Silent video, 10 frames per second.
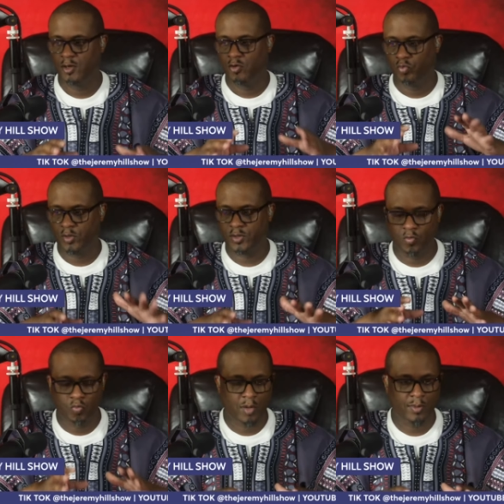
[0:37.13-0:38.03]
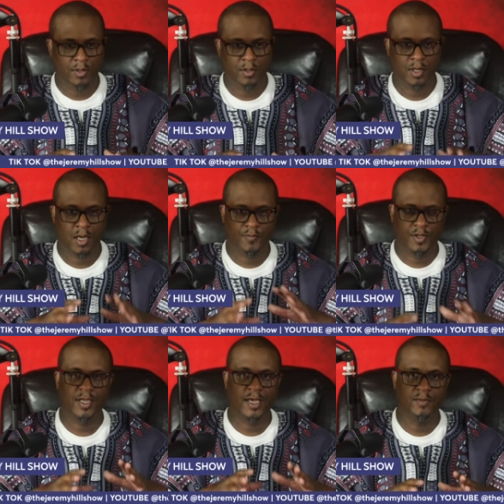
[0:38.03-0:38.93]
with the women
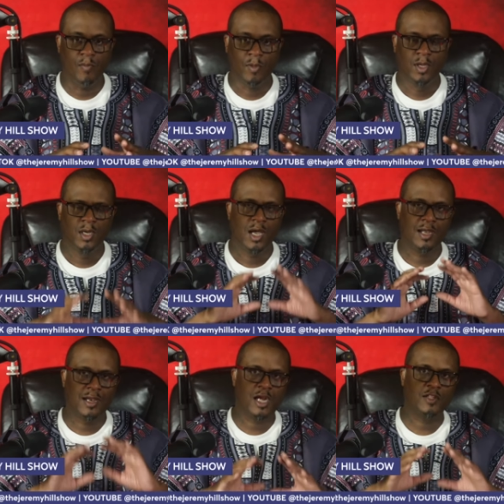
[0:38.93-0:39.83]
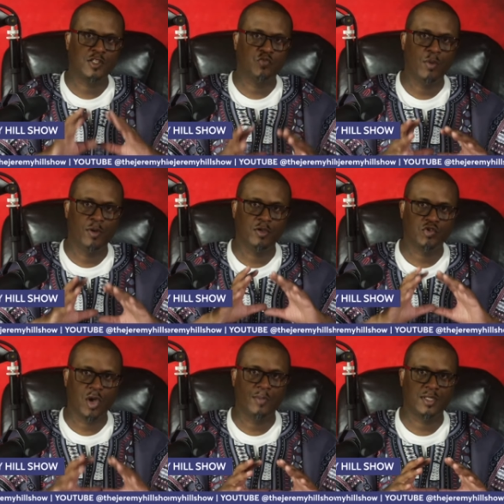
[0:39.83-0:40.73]
today. A lot of these women are
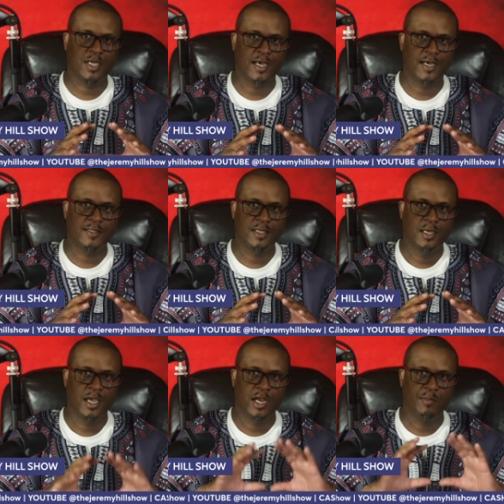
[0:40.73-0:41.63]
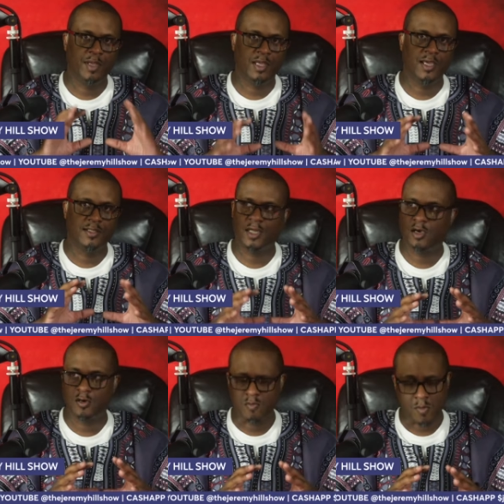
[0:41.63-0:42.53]
traumatized, and it begins at
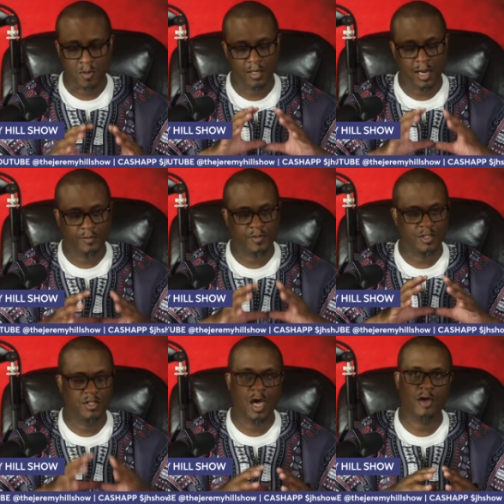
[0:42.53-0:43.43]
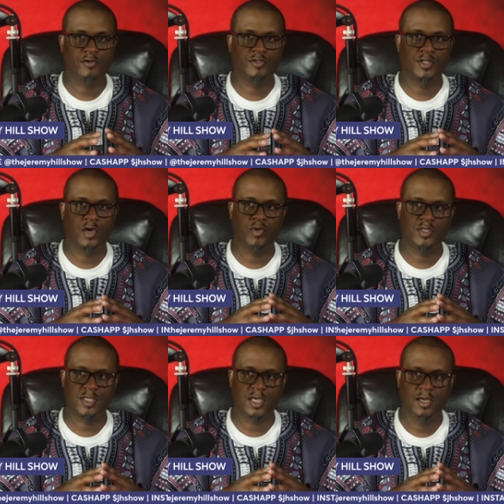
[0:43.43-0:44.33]
home. A lot of these daughters that we
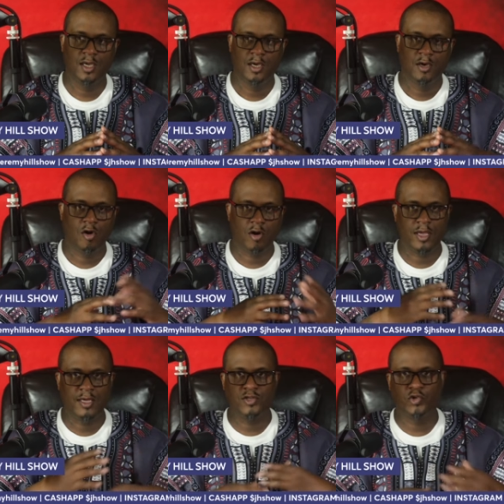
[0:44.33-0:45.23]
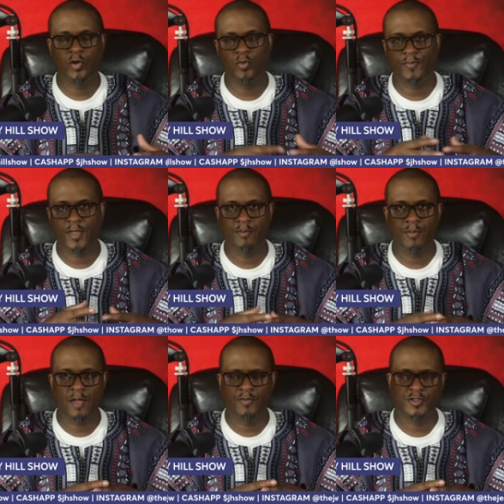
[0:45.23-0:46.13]
see are into it with their
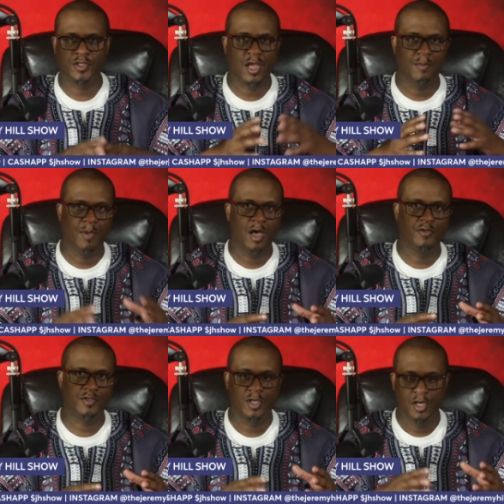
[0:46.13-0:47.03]
mothers, and their mothers